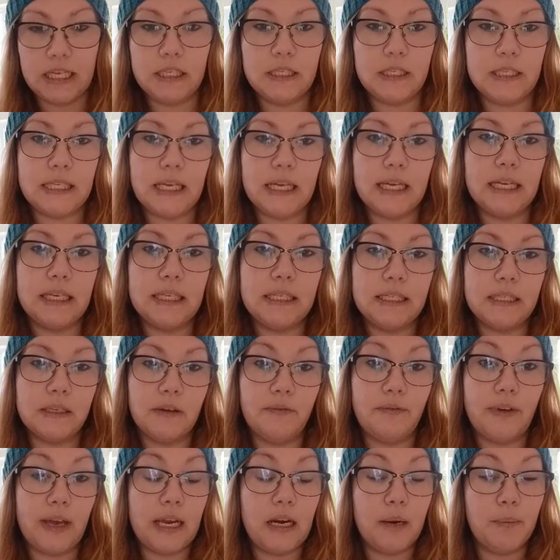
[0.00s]
This is
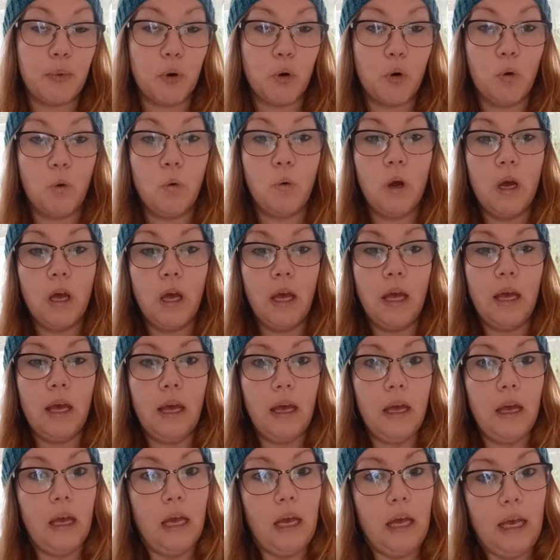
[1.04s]
available
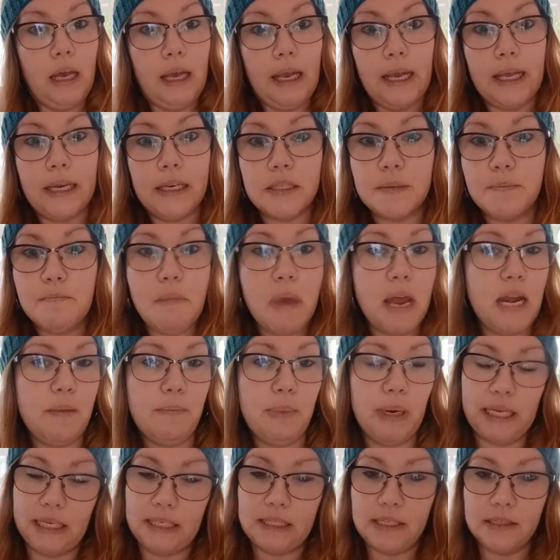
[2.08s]
in as many
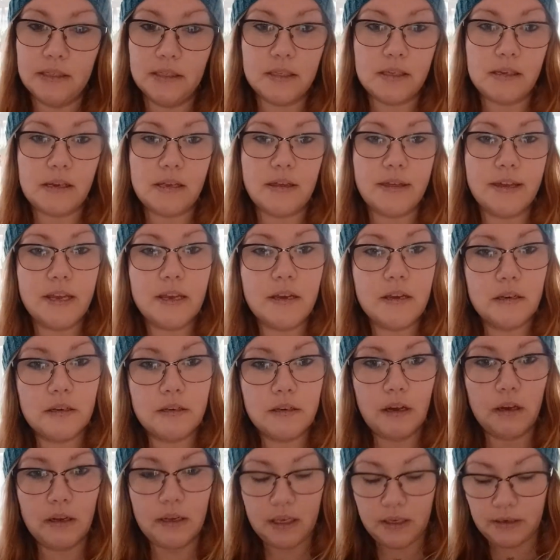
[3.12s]
places as I
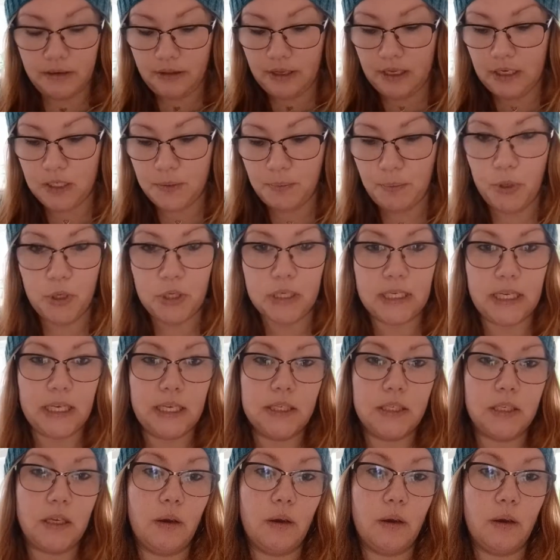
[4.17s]
could think to put it.